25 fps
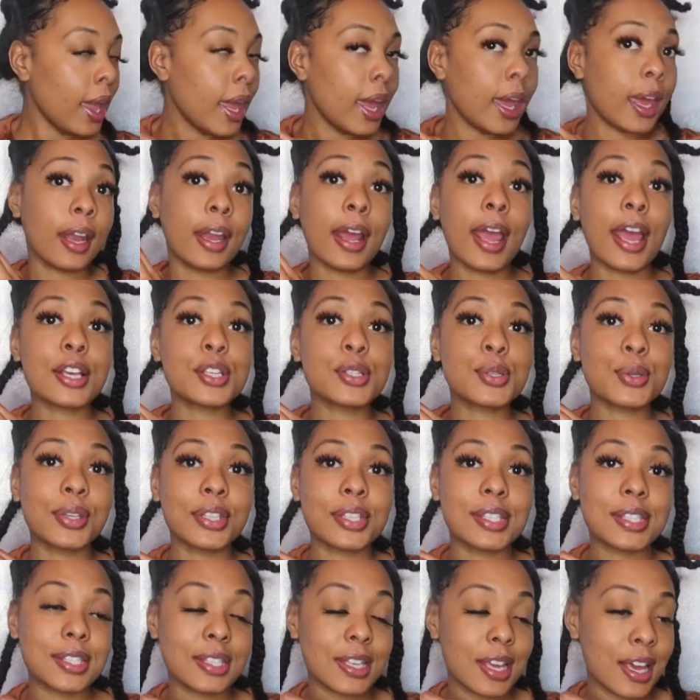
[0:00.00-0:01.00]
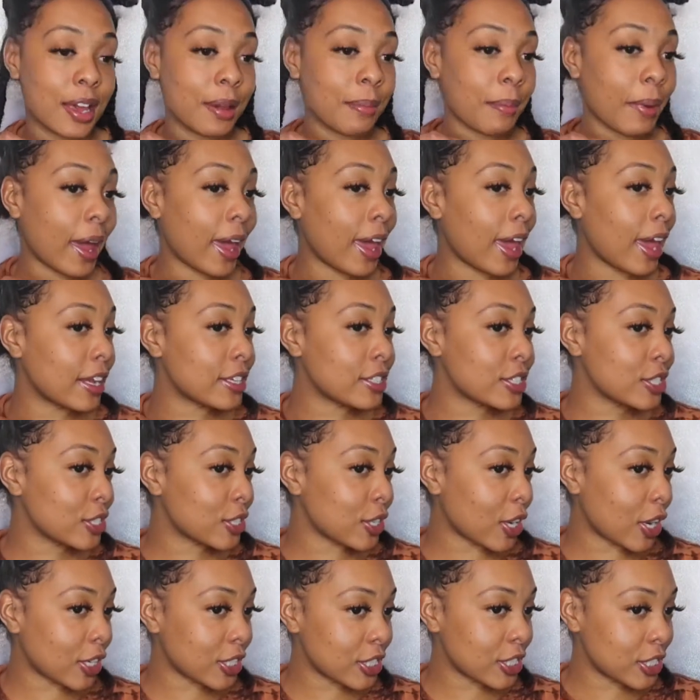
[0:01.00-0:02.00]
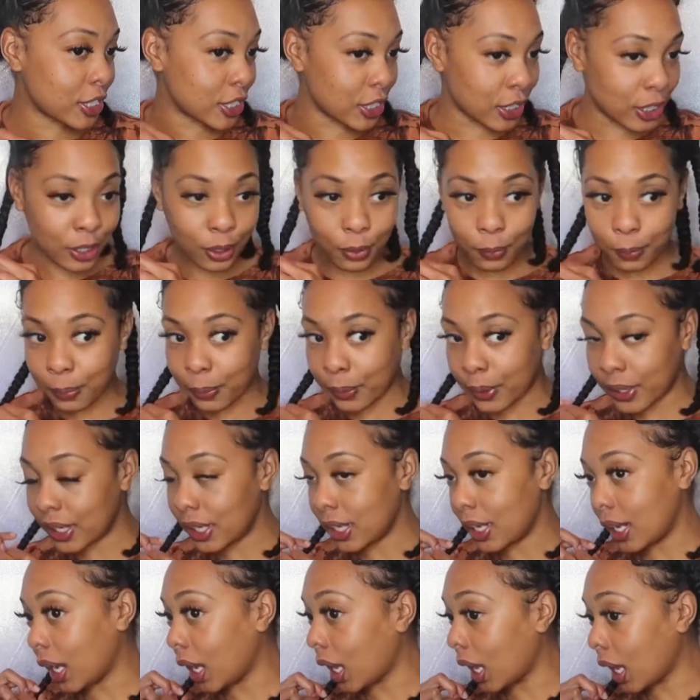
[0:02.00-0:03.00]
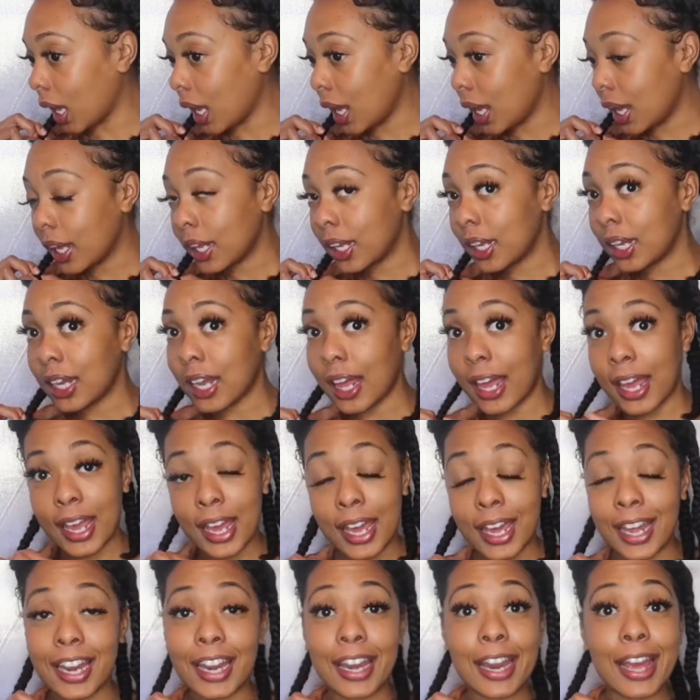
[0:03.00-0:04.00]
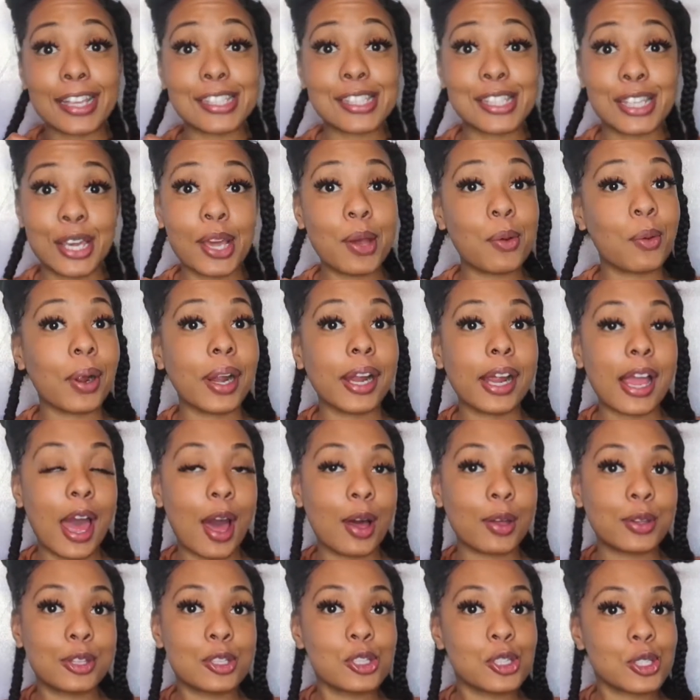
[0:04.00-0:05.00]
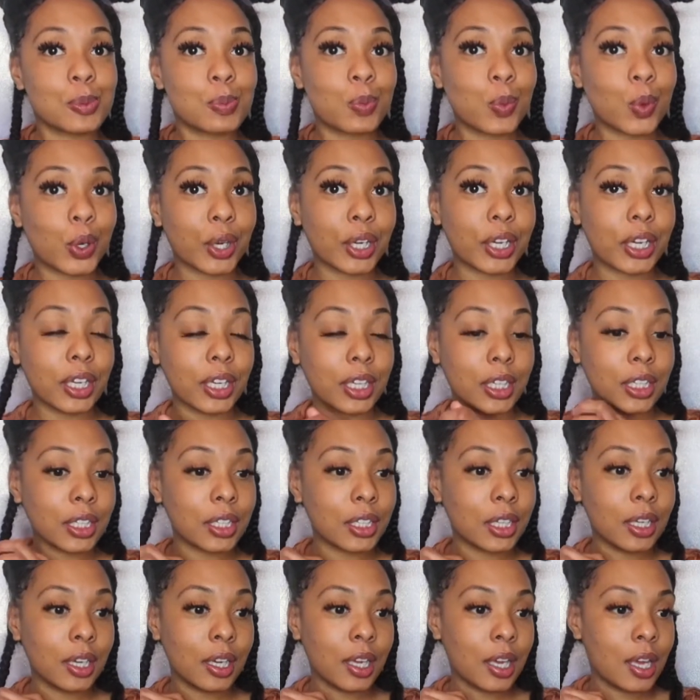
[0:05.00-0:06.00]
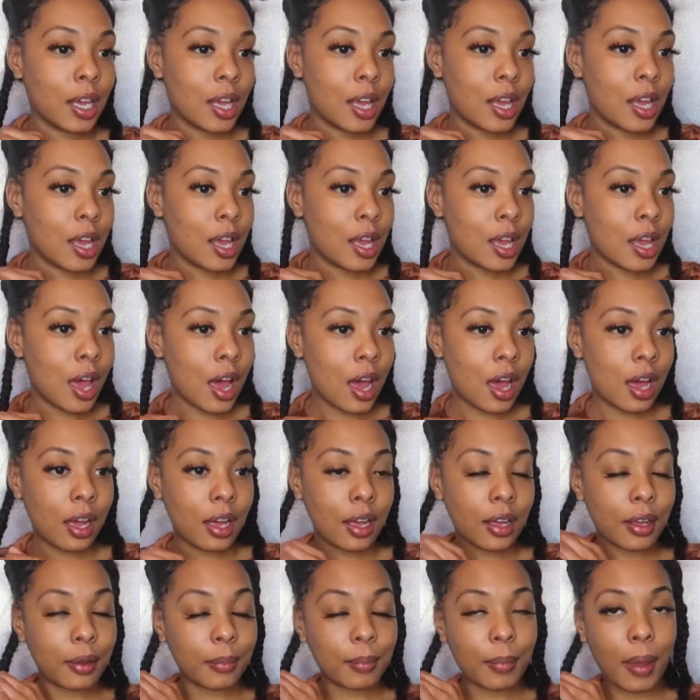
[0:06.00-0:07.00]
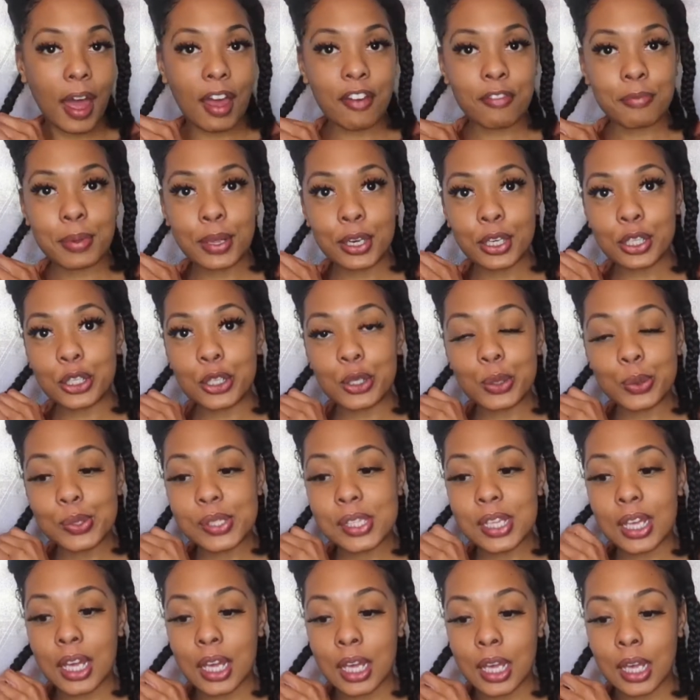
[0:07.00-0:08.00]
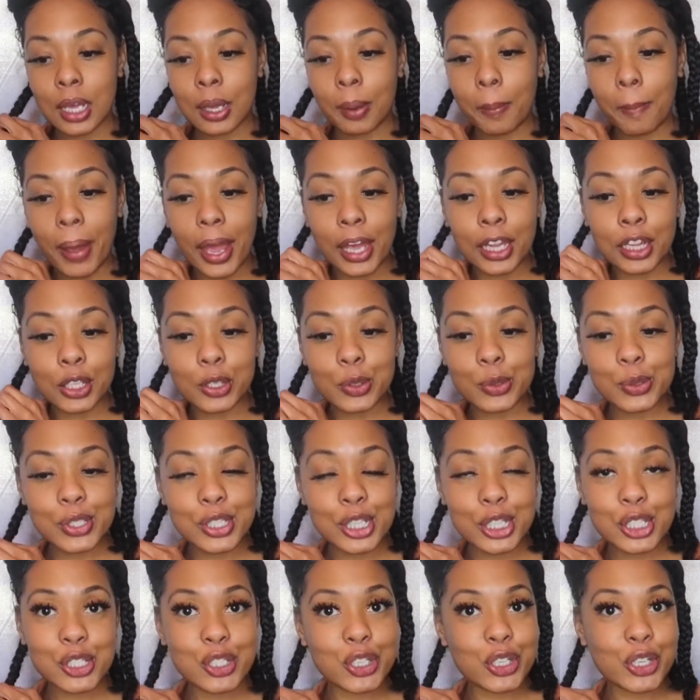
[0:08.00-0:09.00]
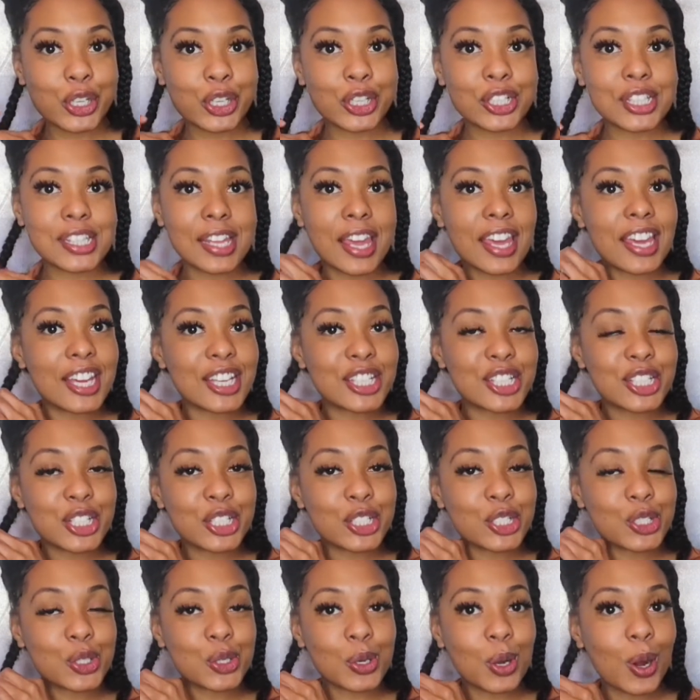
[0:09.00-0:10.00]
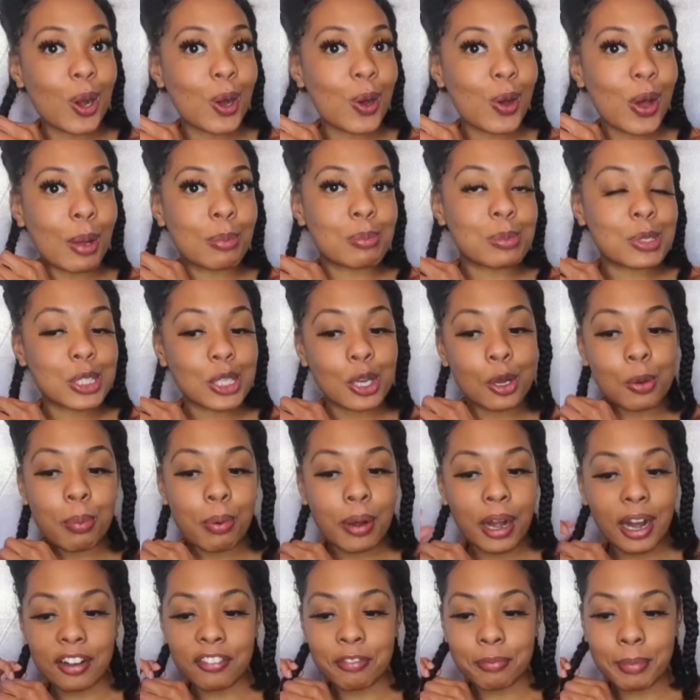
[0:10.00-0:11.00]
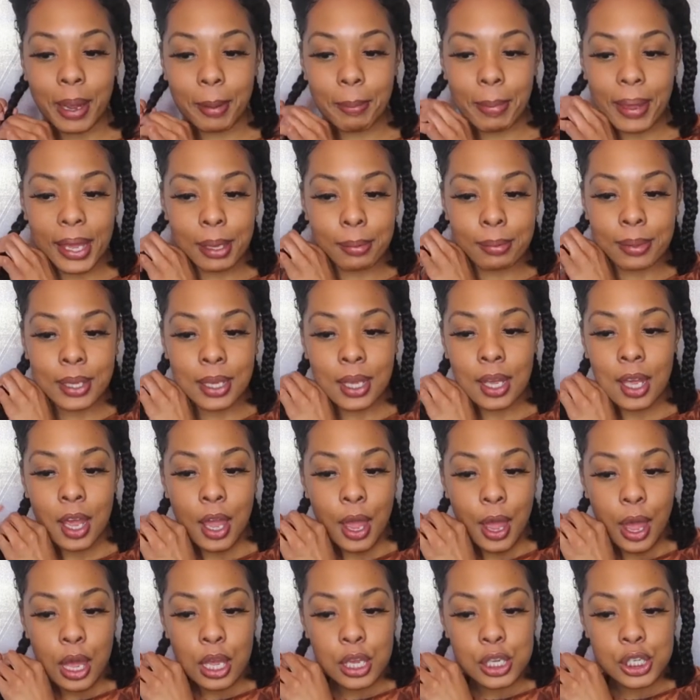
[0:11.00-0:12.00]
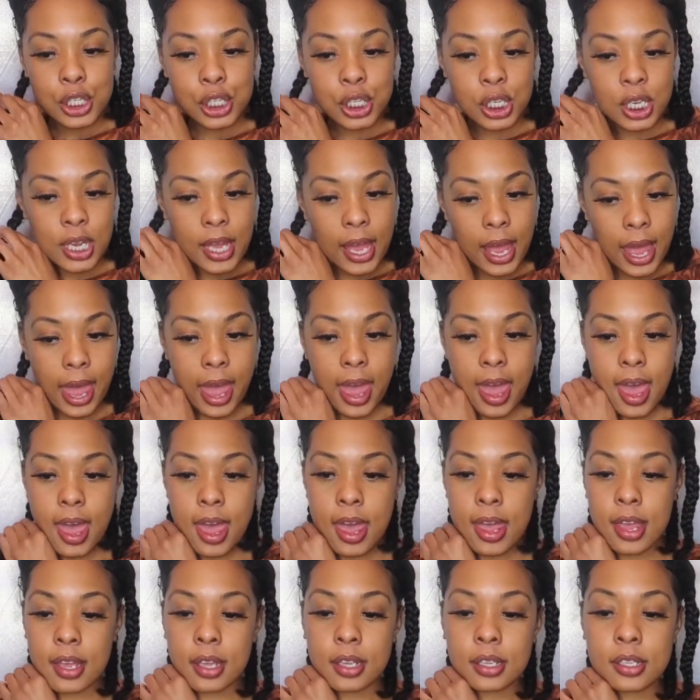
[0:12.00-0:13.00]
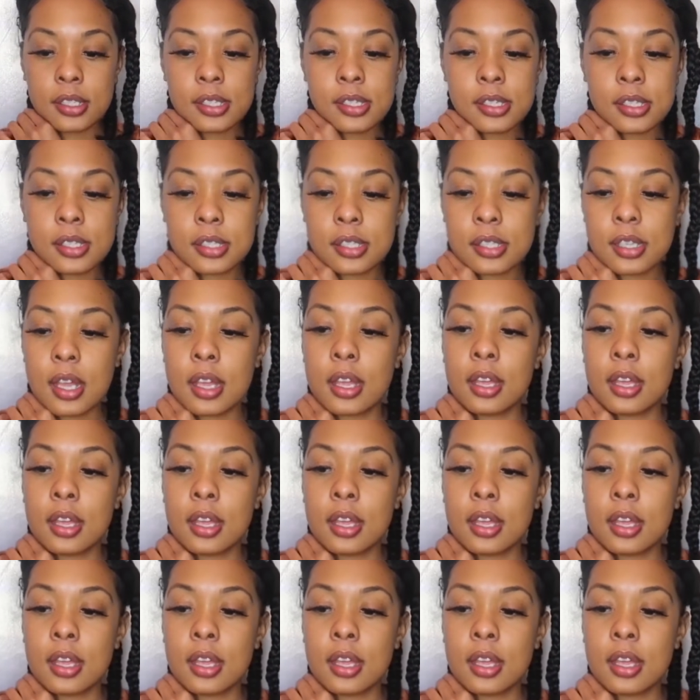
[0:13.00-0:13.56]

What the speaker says: And as you can see, my edges are still pretty laid, and I did work out this morning. I've been using my little sister's edge control. I'm so proud of my baby. She has